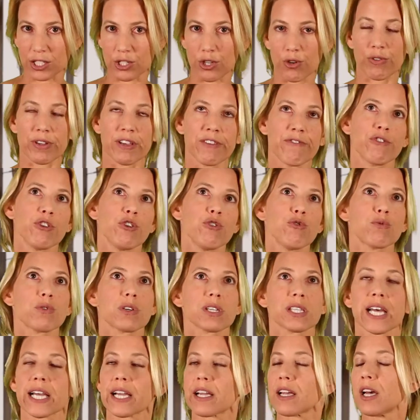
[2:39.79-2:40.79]
So if you were
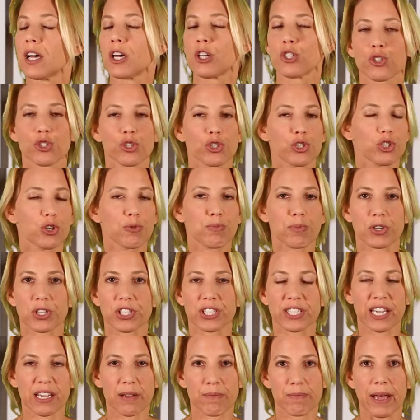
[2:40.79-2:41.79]
like super
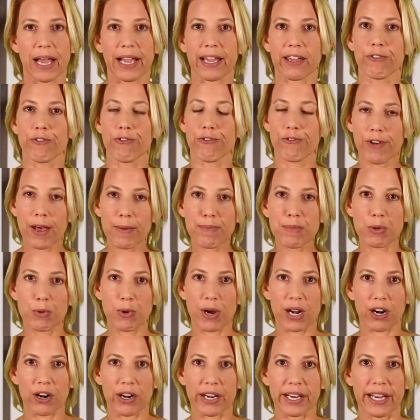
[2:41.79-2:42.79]
sick back in
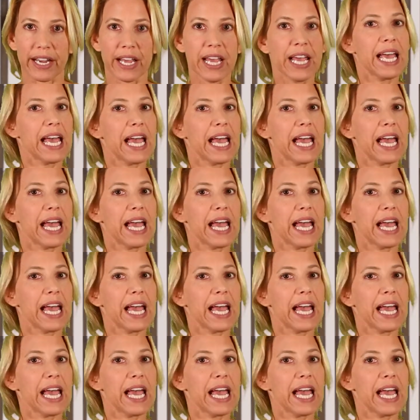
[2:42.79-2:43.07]
February